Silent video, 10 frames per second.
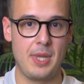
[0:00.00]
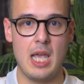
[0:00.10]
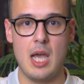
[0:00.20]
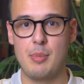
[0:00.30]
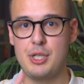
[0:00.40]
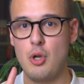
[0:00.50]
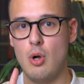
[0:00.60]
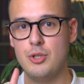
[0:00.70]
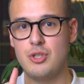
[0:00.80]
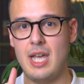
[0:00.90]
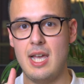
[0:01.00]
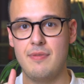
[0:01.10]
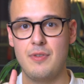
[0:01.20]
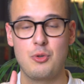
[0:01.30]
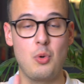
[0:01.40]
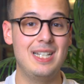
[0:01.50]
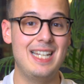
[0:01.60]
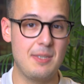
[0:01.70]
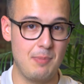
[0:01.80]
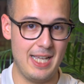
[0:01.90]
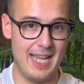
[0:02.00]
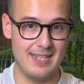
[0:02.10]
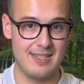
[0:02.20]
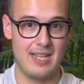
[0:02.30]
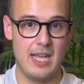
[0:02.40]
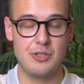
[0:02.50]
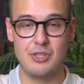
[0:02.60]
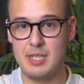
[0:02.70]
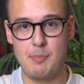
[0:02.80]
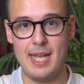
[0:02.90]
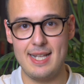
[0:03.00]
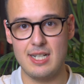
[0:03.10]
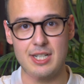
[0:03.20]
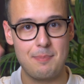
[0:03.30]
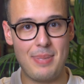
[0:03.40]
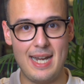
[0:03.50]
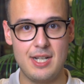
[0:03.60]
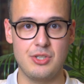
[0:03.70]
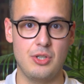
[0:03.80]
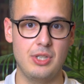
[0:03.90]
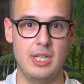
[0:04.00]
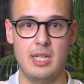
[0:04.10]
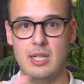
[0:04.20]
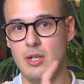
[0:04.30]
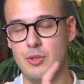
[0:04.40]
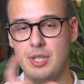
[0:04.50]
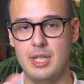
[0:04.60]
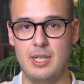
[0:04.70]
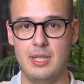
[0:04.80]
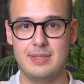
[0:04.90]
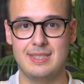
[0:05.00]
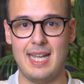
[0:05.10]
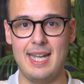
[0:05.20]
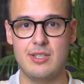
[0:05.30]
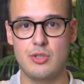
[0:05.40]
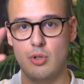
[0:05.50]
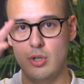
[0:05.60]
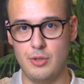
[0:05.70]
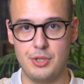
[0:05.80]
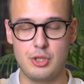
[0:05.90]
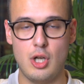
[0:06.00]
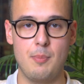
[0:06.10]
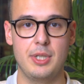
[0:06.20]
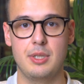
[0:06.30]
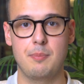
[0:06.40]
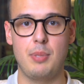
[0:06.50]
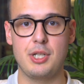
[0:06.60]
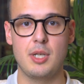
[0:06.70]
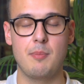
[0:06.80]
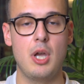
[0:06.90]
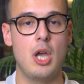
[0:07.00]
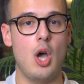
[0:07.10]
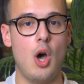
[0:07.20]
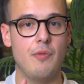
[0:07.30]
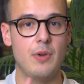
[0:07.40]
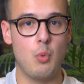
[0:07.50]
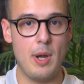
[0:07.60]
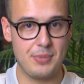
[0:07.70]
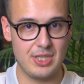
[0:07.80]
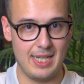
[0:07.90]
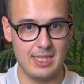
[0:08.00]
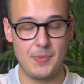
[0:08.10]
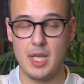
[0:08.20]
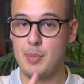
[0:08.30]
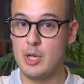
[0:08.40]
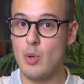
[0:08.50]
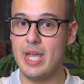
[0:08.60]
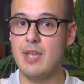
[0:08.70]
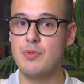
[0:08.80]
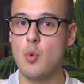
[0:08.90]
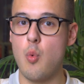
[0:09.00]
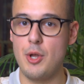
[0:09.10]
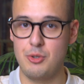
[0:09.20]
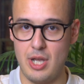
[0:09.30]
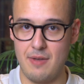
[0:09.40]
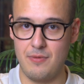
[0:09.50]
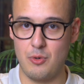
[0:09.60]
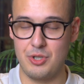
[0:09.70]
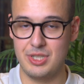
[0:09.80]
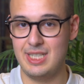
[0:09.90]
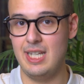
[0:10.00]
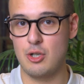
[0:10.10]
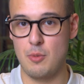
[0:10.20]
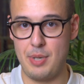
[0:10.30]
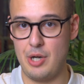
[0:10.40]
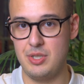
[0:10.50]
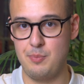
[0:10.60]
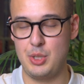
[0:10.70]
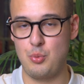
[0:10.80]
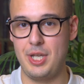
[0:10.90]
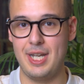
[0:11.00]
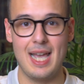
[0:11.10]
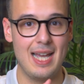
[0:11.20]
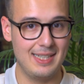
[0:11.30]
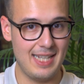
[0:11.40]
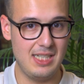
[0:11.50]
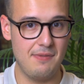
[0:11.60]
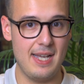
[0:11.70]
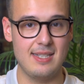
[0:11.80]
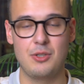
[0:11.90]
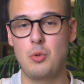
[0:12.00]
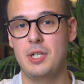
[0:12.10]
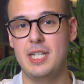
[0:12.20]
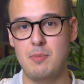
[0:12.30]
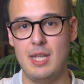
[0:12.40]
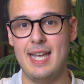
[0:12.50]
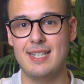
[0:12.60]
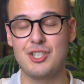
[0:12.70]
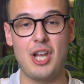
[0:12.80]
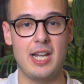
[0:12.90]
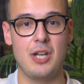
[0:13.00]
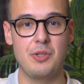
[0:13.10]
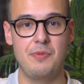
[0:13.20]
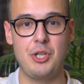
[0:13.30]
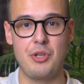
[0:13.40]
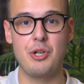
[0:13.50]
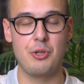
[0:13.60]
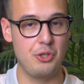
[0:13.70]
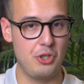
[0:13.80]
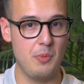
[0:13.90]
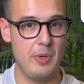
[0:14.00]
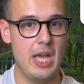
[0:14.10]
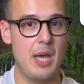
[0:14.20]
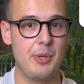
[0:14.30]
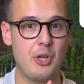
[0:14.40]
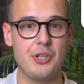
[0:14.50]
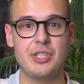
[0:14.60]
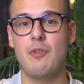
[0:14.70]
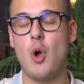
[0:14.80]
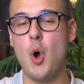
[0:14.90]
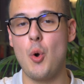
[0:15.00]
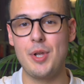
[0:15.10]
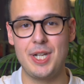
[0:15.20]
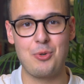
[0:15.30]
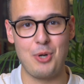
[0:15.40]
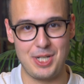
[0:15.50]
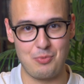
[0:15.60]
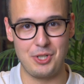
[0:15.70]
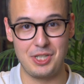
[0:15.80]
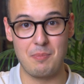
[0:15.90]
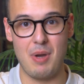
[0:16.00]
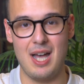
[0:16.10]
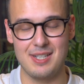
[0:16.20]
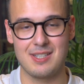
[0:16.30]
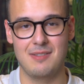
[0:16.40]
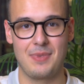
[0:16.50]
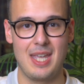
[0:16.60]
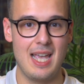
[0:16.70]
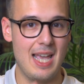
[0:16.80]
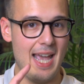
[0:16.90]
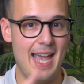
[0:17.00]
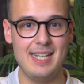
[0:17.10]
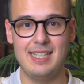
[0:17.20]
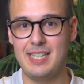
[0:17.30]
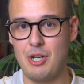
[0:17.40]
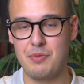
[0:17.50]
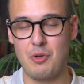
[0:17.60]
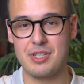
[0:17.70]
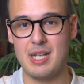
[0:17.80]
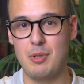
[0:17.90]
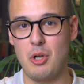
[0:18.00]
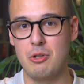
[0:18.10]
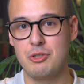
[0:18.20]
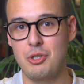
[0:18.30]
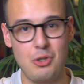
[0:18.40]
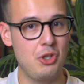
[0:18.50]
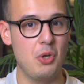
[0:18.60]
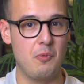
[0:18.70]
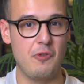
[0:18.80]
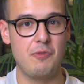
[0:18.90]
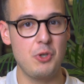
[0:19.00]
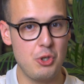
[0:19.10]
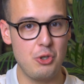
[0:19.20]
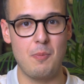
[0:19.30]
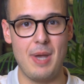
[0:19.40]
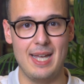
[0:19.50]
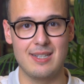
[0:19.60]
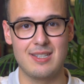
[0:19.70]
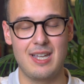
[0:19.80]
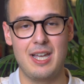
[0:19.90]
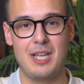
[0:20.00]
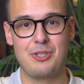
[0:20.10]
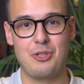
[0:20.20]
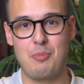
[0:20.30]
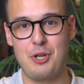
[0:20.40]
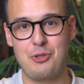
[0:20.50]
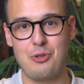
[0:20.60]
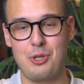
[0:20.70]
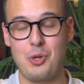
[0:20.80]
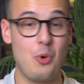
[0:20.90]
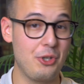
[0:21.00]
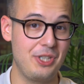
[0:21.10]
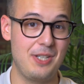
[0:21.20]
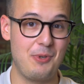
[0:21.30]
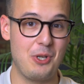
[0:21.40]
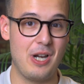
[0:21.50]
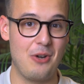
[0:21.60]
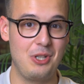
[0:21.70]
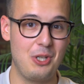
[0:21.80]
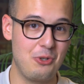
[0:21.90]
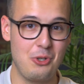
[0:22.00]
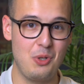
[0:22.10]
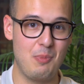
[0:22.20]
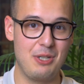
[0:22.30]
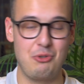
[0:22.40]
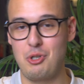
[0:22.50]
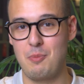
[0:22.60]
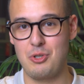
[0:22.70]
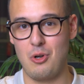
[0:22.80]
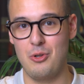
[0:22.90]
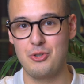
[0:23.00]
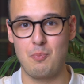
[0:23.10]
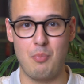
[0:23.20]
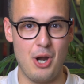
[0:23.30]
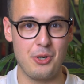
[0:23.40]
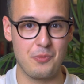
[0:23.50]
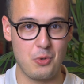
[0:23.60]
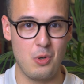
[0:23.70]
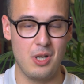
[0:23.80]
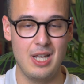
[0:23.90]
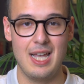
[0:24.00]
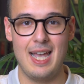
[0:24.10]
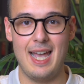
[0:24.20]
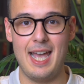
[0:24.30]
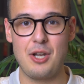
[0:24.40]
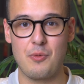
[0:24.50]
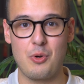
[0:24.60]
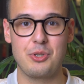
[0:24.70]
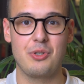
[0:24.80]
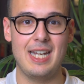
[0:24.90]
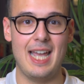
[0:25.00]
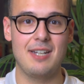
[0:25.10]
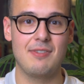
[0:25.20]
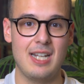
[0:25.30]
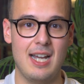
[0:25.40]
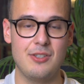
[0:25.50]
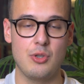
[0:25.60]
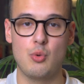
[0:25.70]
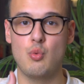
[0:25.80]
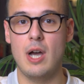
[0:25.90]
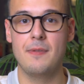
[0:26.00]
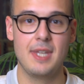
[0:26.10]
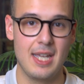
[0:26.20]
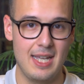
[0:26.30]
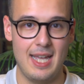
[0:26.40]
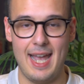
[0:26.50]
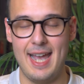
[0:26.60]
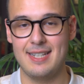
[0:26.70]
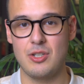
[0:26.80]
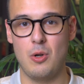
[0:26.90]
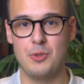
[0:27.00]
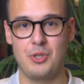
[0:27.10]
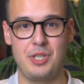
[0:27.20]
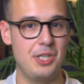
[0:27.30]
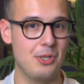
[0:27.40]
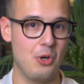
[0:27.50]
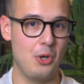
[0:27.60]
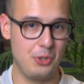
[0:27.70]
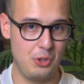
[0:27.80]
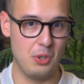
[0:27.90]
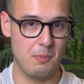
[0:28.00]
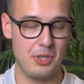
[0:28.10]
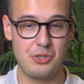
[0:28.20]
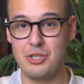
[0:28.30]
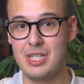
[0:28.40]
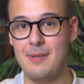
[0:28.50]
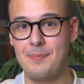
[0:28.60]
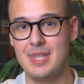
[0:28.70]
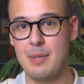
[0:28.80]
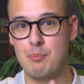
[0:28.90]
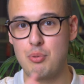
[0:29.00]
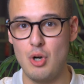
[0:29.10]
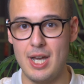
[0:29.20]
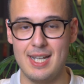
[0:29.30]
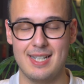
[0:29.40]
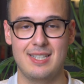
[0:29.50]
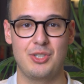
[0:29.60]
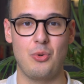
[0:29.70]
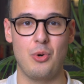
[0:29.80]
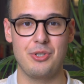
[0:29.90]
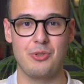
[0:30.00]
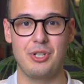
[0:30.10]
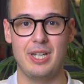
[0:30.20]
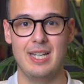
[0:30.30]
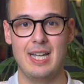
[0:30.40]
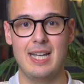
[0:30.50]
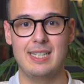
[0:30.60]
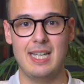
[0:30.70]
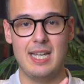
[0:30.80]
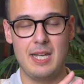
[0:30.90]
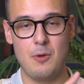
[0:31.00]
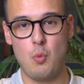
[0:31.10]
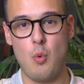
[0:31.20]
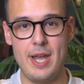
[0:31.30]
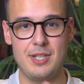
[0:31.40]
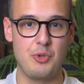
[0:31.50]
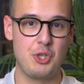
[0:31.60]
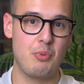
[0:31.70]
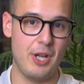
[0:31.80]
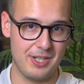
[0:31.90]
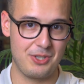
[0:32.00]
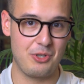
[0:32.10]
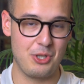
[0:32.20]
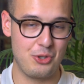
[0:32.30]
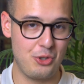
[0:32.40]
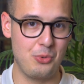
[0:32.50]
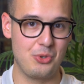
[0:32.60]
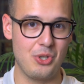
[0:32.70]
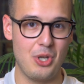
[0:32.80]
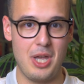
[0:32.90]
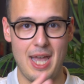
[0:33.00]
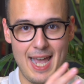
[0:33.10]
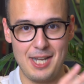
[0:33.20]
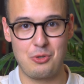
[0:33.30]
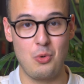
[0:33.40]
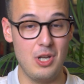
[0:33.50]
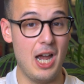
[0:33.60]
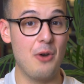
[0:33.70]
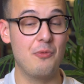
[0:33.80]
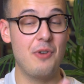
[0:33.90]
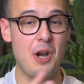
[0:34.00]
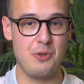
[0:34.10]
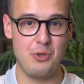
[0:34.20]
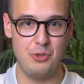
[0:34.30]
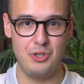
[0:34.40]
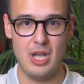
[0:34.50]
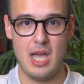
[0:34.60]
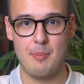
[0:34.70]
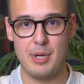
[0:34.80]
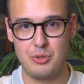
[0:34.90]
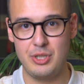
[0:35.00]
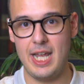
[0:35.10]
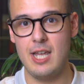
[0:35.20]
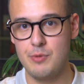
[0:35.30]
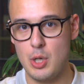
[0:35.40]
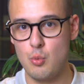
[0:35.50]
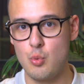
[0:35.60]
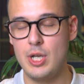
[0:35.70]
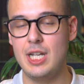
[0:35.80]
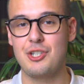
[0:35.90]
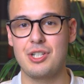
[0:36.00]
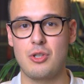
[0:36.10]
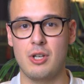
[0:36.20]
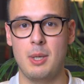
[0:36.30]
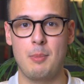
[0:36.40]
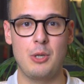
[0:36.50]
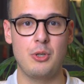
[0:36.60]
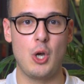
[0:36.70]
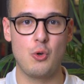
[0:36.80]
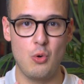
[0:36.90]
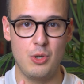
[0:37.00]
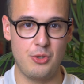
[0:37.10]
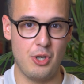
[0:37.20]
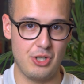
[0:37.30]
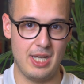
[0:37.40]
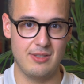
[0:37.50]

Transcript: But you also have Google display ads. So display ads are the banners on the sides or on the top and bottom of a website. By the way, if you want to have or see a comparison between native ads and Google display ads, check out the video here on YouTube, because I've already created one in the past. And there is, for example, also YouTube with YouTube ads. So I'm pretty sure you're watching this video currently on YouTube, and YouTube is also part of Google. And of course, you can advertise or run ads also here on YouTube. So you see, the product source or the ways which products you can choose at Google are very huge, but today we are really just talking about Google search ads.